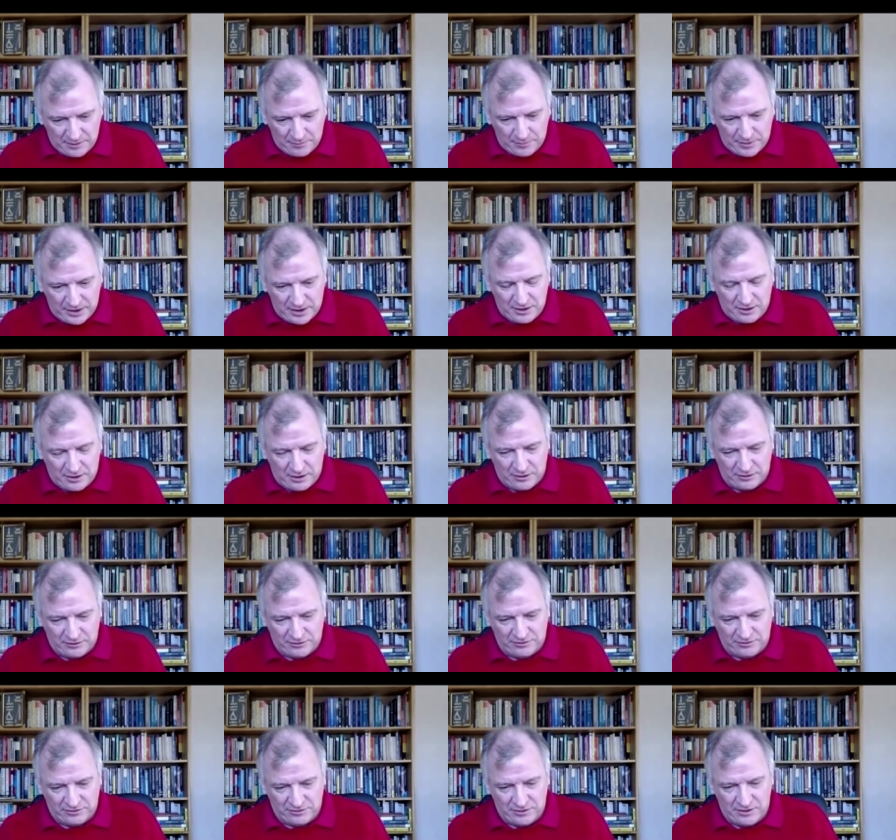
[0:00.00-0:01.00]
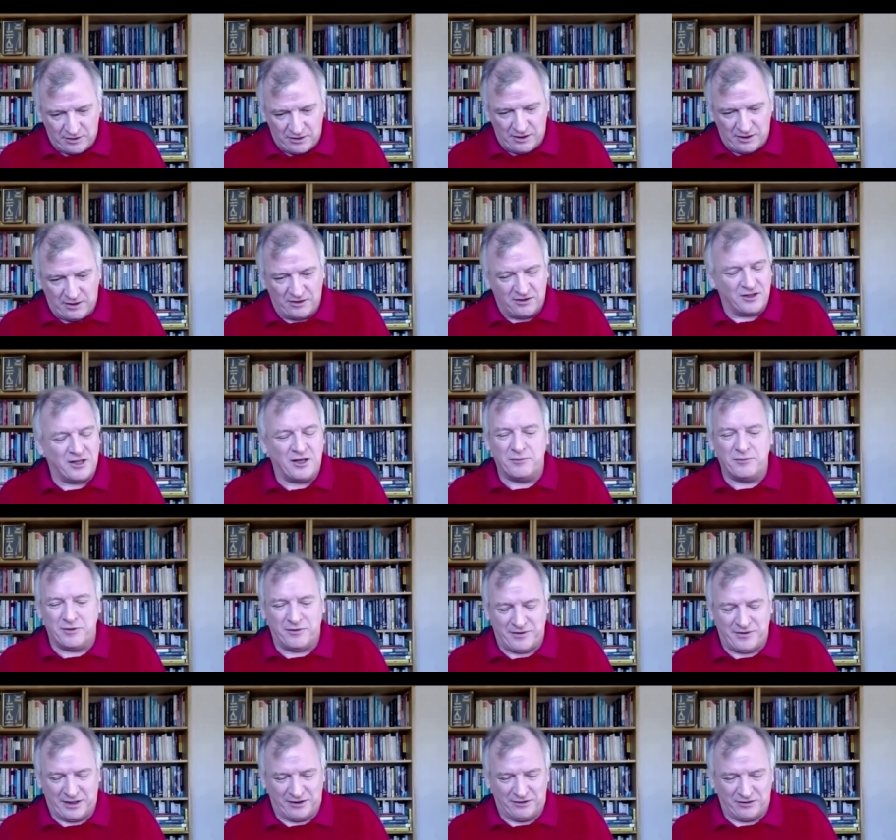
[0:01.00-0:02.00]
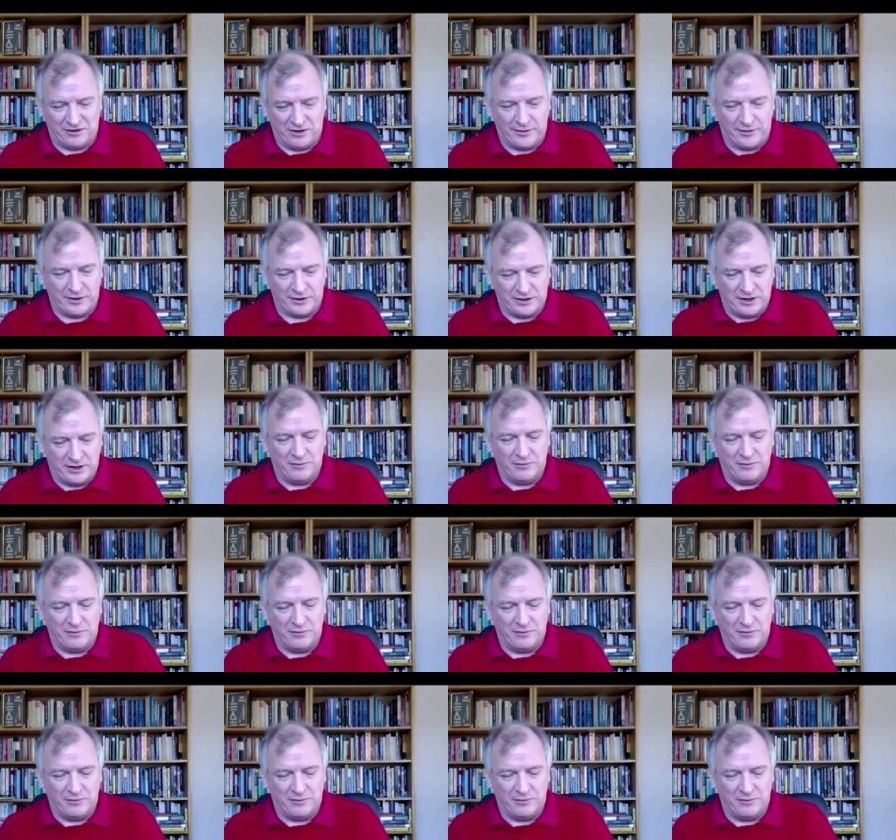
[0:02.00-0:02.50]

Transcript: because the number of things going on.